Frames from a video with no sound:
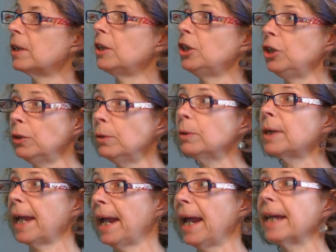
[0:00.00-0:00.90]
you
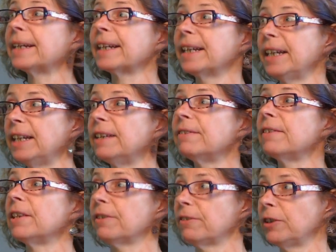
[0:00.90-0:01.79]
can
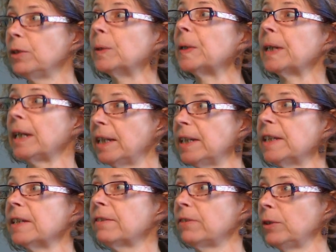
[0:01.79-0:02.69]
leave the fuel
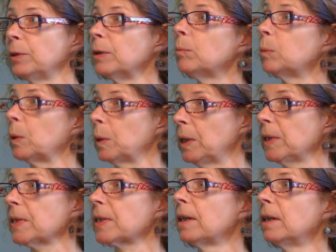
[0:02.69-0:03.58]
in the fuel
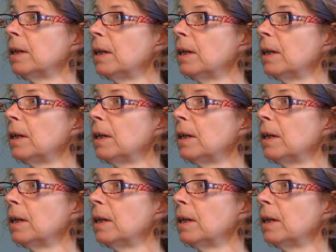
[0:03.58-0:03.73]
pools